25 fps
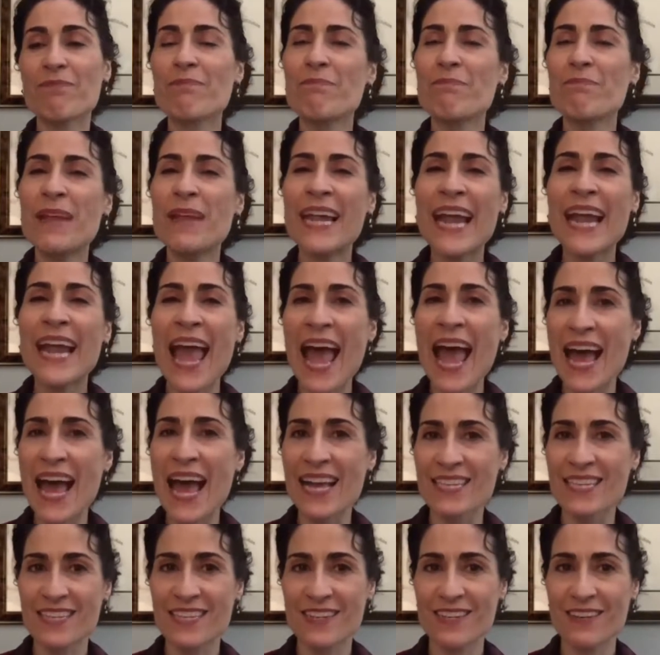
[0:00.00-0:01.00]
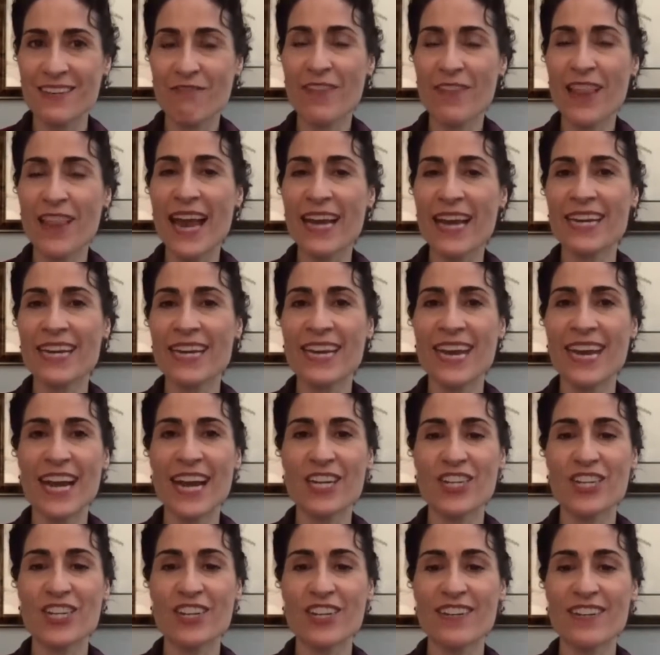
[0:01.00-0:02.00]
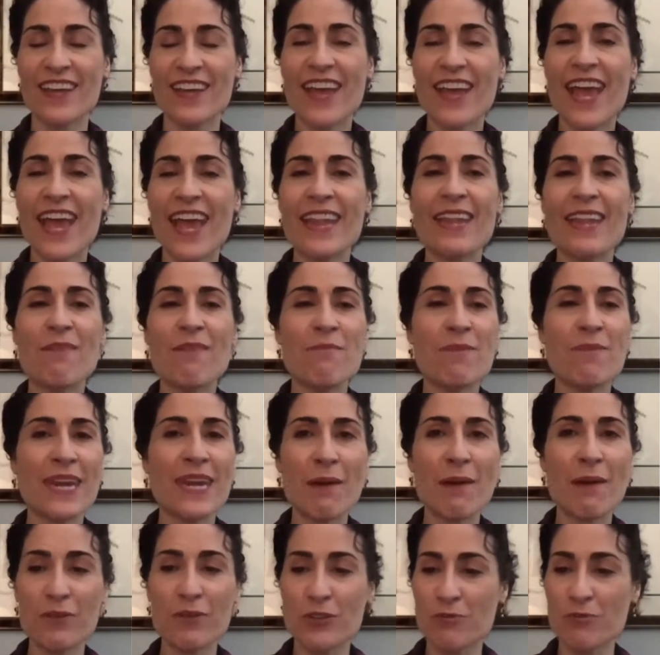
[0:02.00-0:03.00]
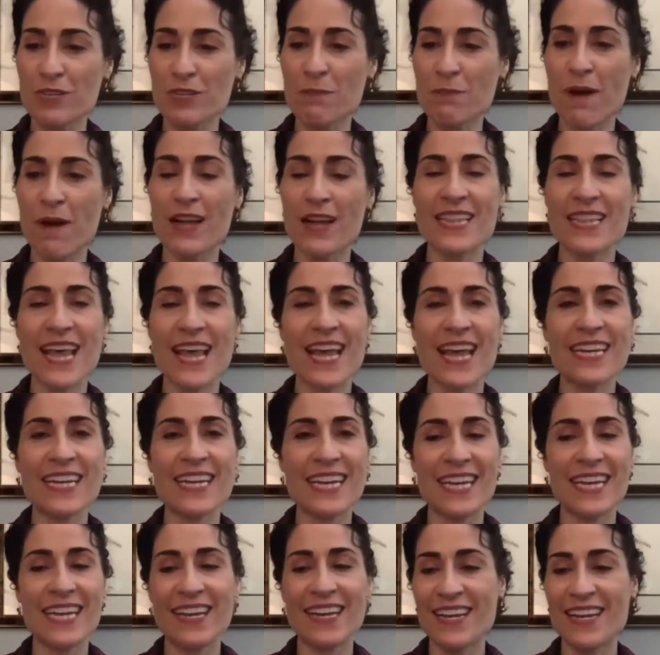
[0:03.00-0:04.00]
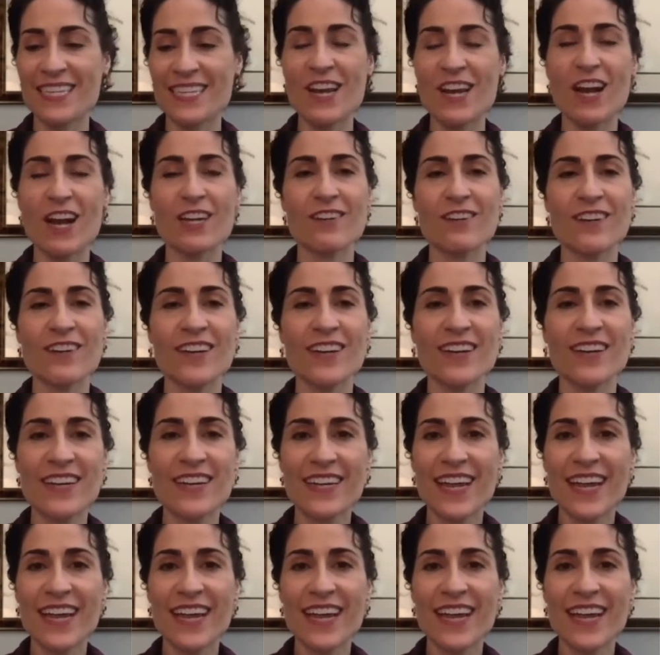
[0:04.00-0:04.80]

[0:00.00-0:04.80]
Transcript: being asked for that connection and then being able to respond to that need. As Dr.